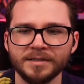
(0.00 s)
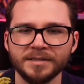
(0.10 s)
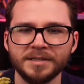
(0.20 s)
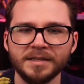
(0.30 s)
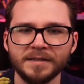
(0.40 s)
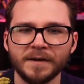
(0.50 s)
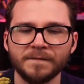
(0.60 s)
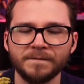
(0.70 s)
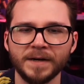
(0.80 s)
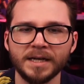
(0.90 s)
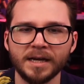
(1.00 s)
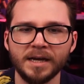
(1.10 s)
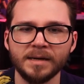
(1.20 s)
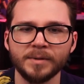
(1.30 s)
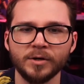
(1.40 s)
Shut the fuck
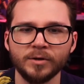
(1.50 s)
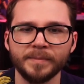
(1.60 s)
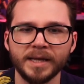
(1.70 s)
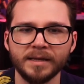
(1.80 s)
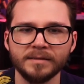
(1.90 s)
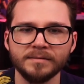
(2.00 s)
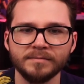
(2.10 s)
up, old man.